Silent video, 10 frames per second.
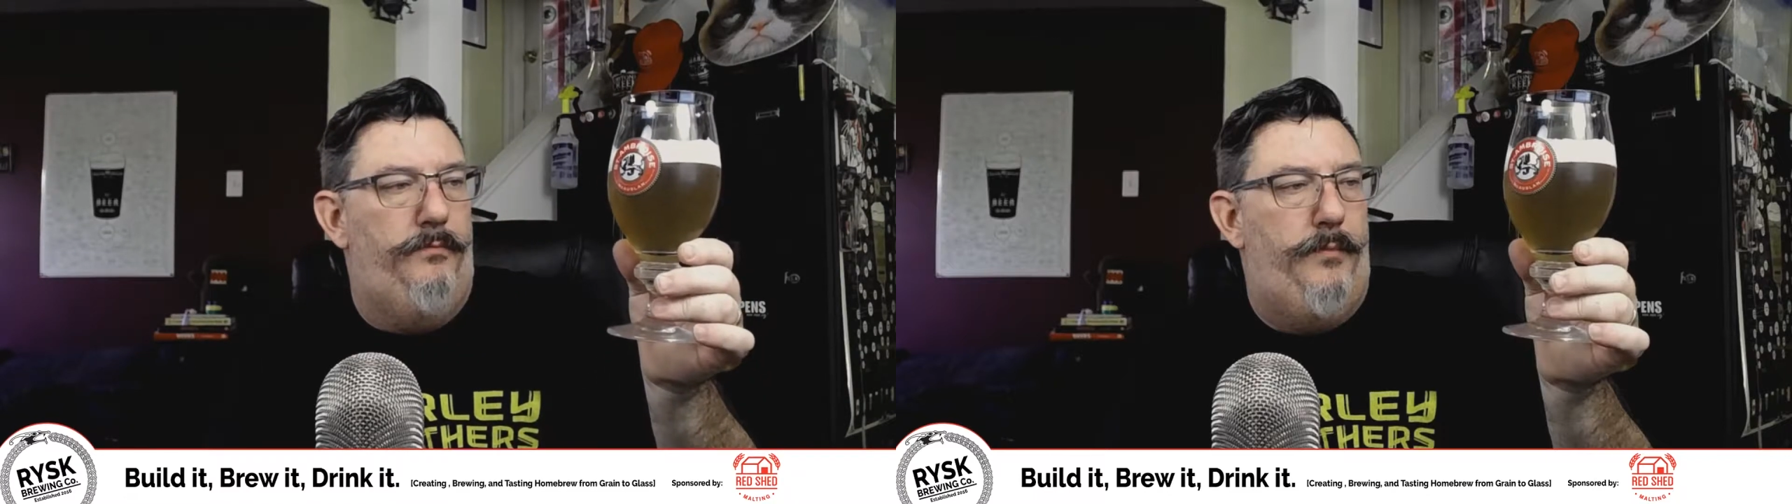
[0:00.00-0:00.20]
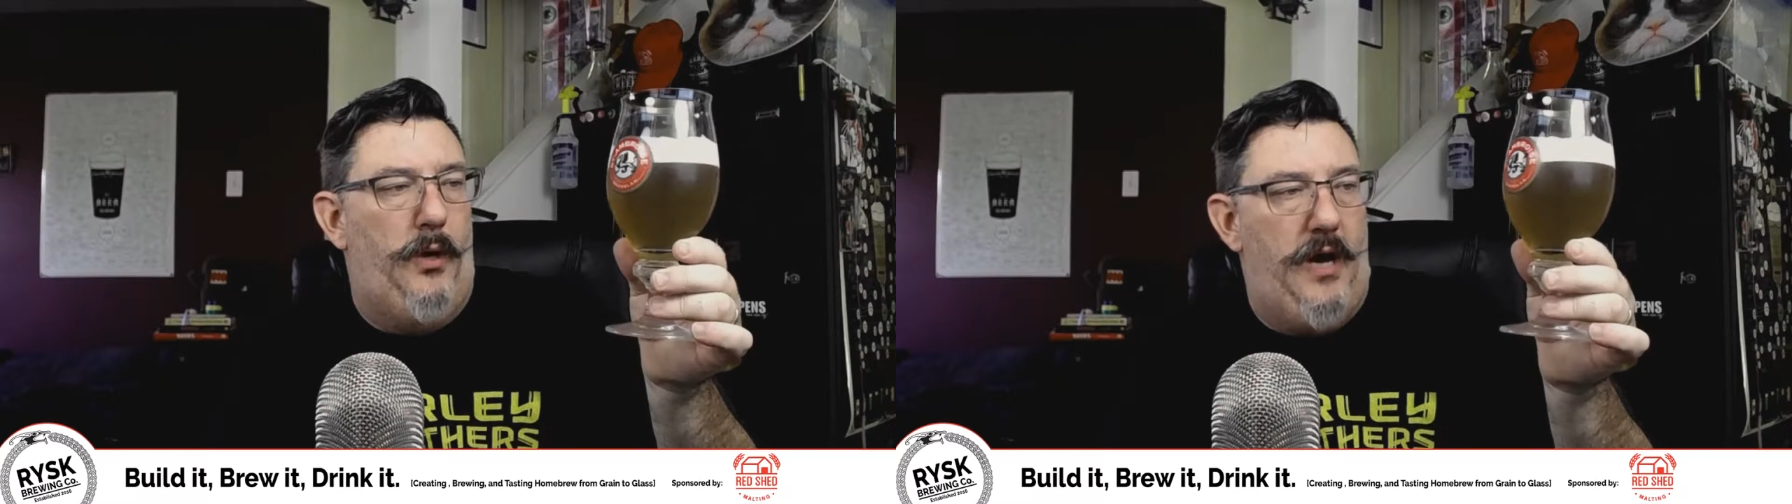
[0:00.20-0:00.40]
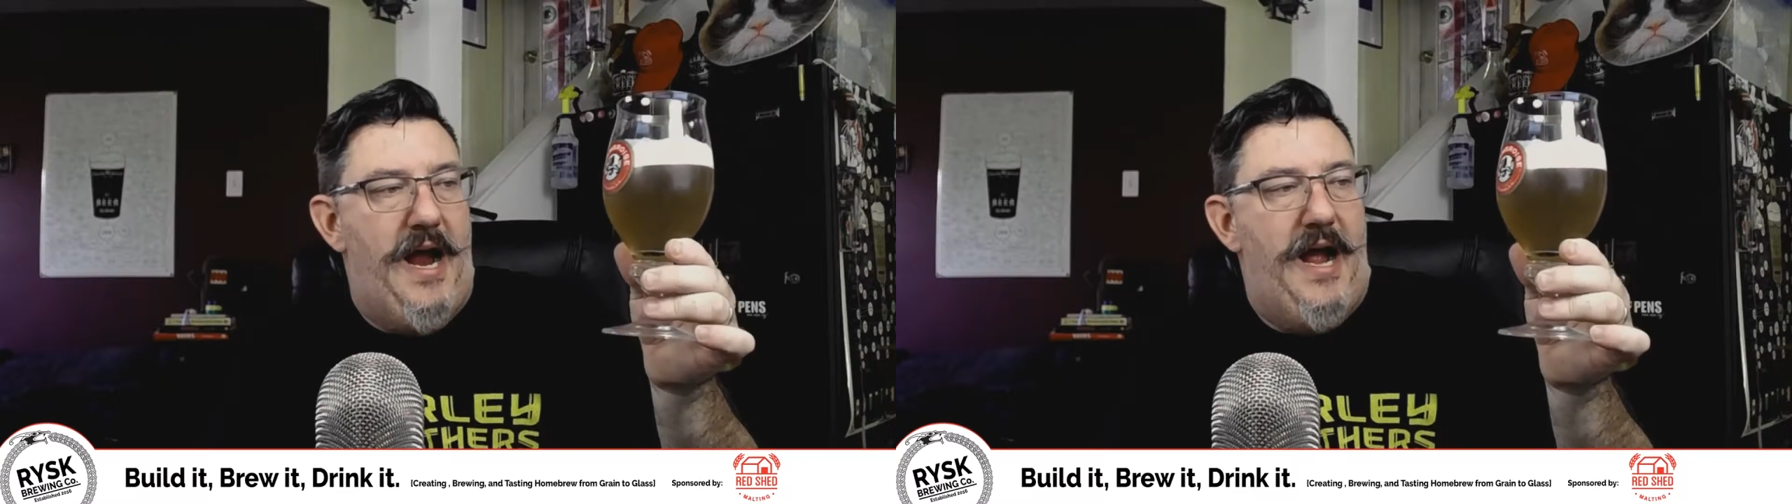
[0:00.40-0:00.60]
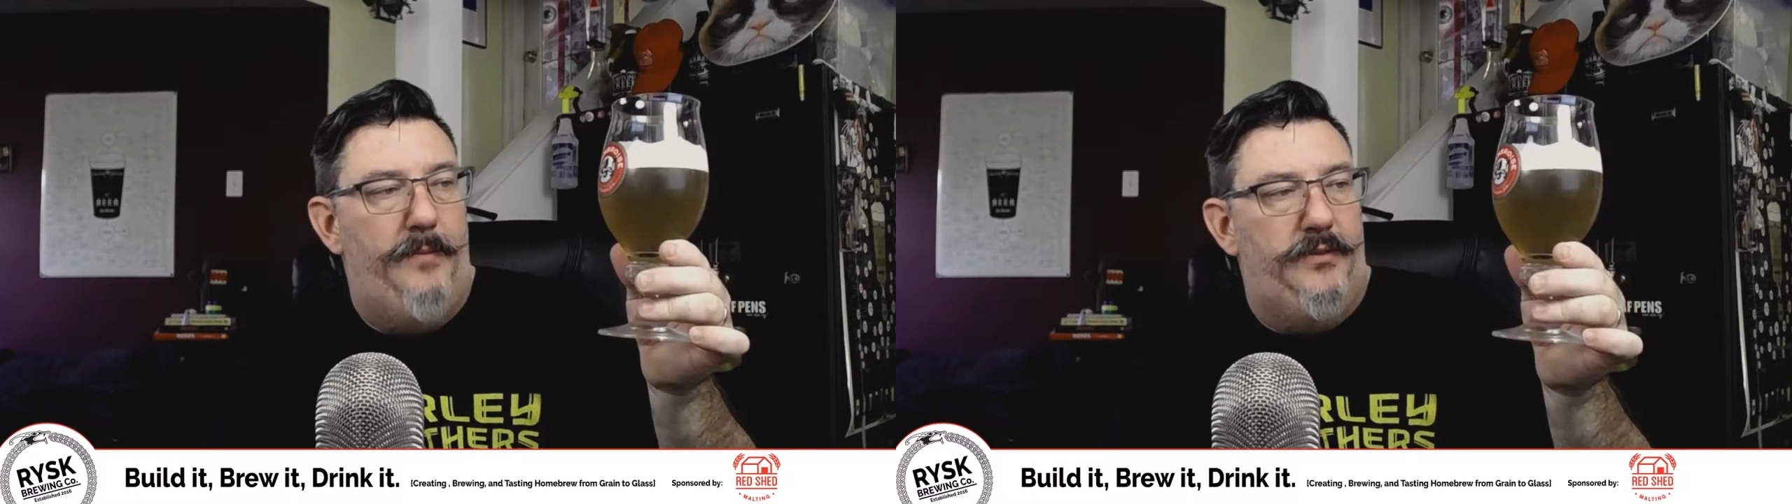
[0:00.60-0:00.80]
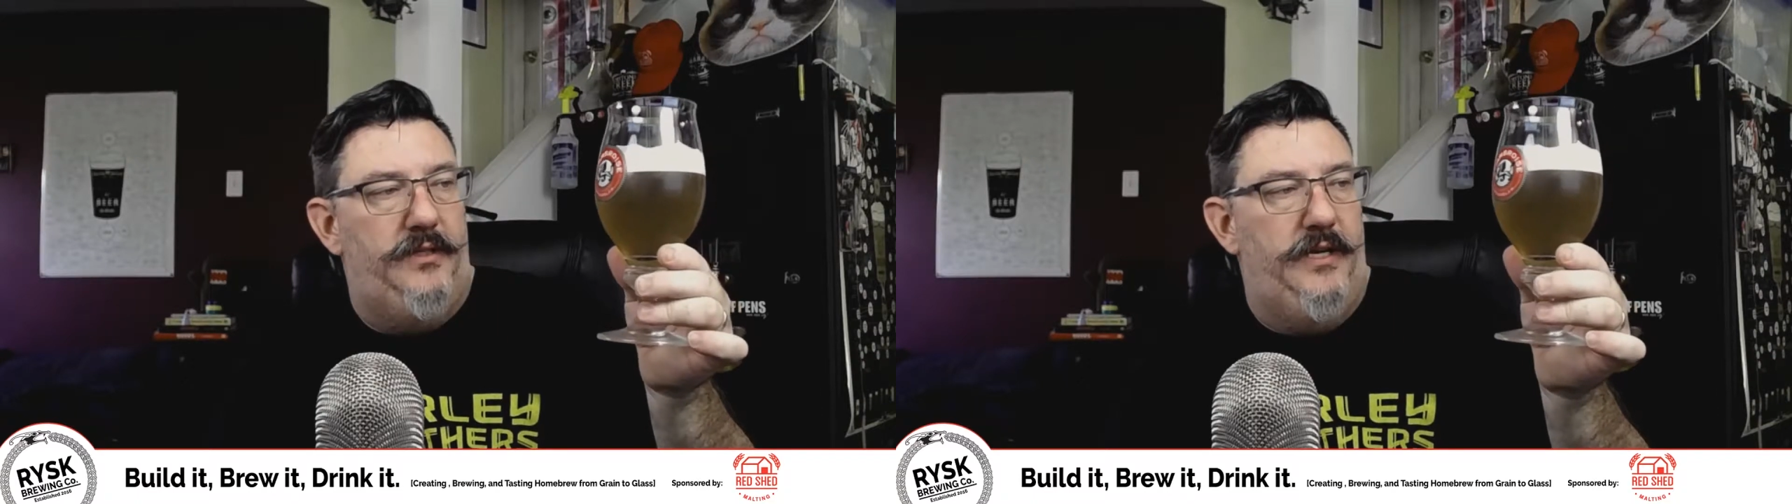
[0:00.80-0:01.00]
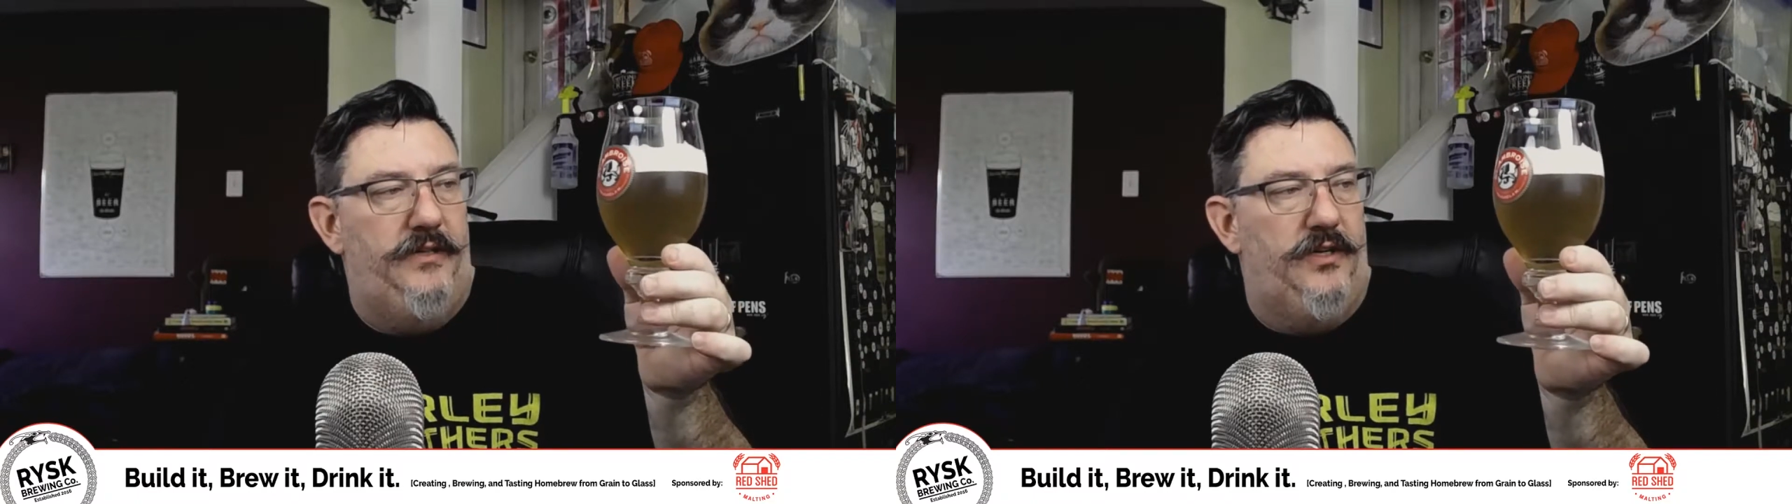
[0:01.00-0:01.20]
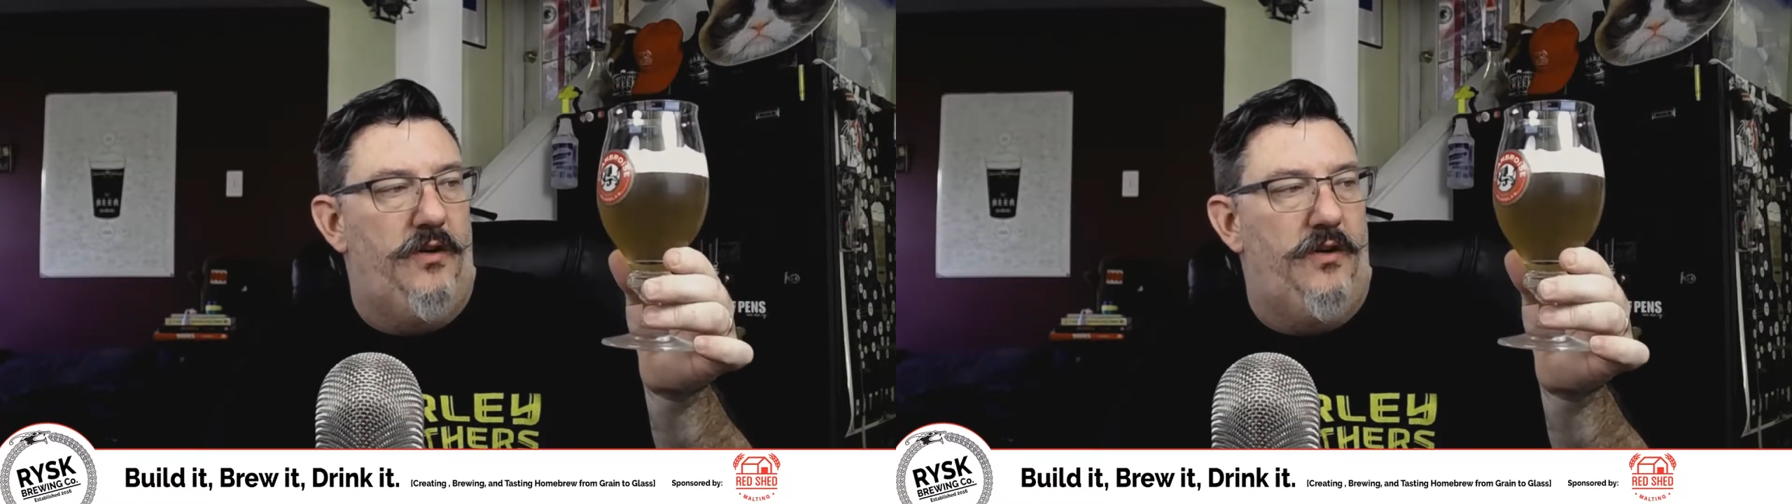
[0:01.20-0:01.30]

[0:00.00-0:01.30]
perhaps it's a